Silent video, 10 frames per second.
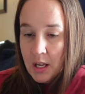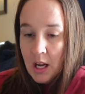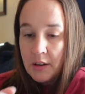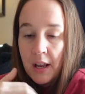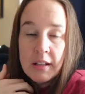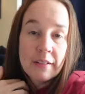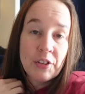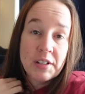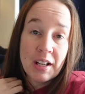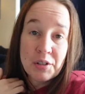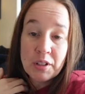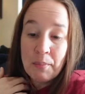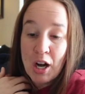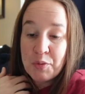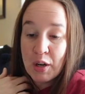Okay, the first thing I sold on
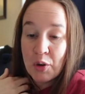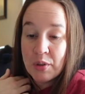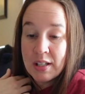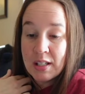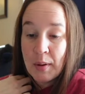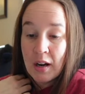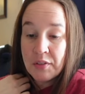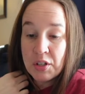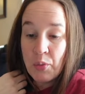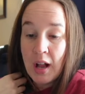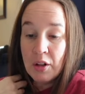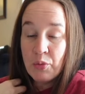Poshmark was this pair of Sorel